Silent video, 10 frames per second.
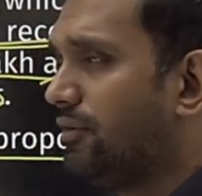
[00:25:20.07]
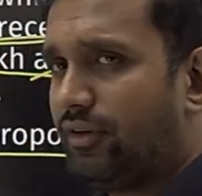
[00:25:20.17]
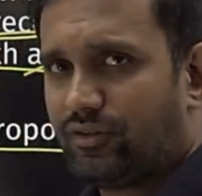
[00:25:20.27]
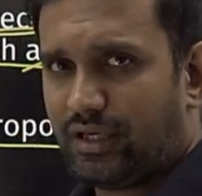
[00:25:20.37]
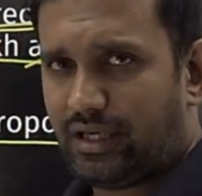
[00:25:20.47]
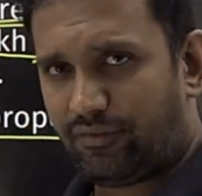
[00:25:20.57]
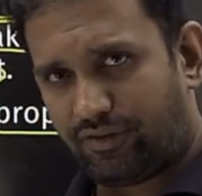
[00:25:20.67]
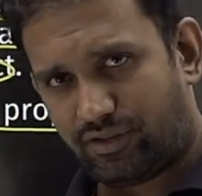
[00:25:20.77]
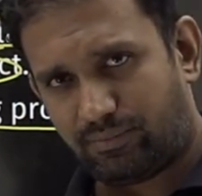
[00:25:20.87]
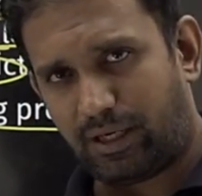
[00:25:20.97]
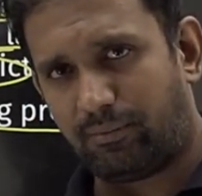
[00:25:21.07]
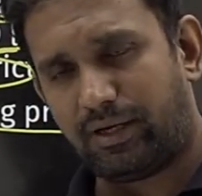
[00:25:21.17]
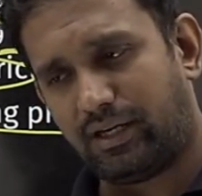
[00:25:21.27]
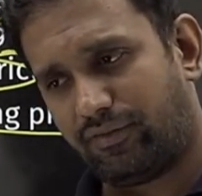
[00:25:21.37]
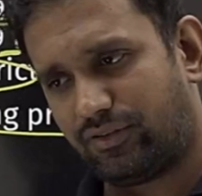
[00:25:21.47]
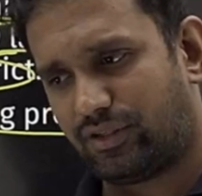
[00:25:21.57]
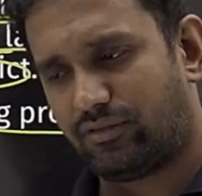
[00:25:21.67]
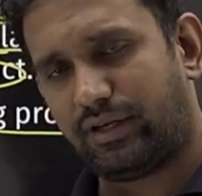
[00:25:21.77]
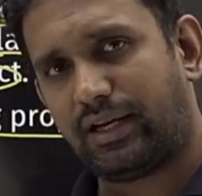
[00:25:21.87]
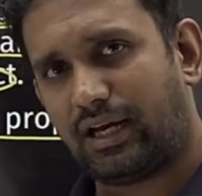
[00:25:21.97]
Fiscal deficit, primary deficit
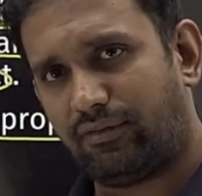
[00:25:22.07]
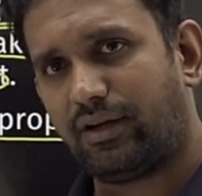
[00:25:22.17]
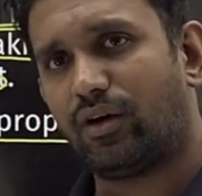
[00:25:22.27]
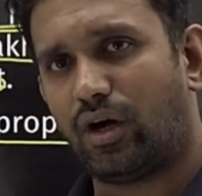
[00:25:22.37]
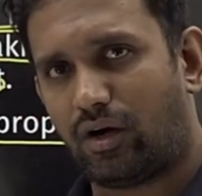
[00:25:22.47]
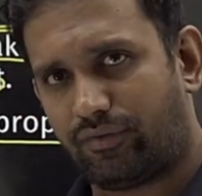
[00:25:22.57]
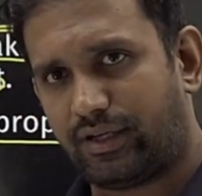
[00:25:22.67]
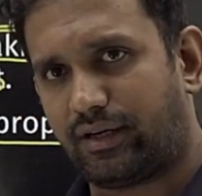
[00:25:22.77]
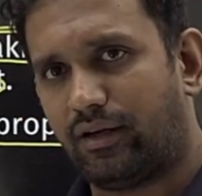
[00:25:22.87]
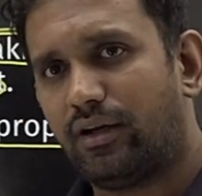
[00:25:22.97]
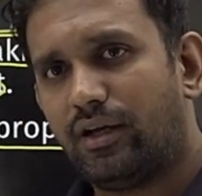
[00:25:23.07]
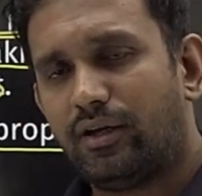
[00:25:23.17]
we are having after.